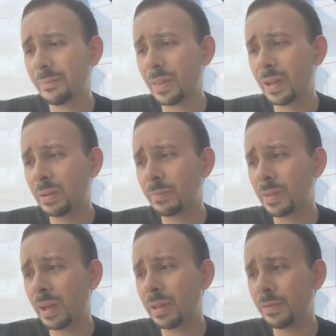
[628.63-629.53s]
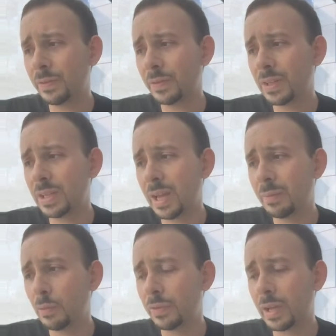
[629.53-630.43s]
And the 50-day
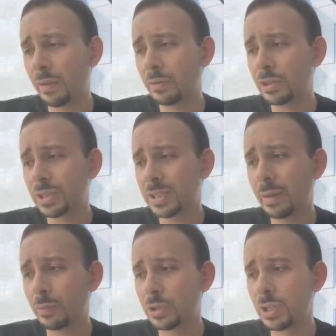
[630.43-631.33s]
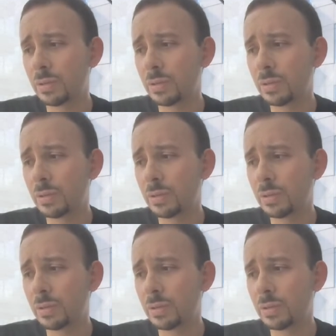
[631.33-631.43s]
moving average is sandwiched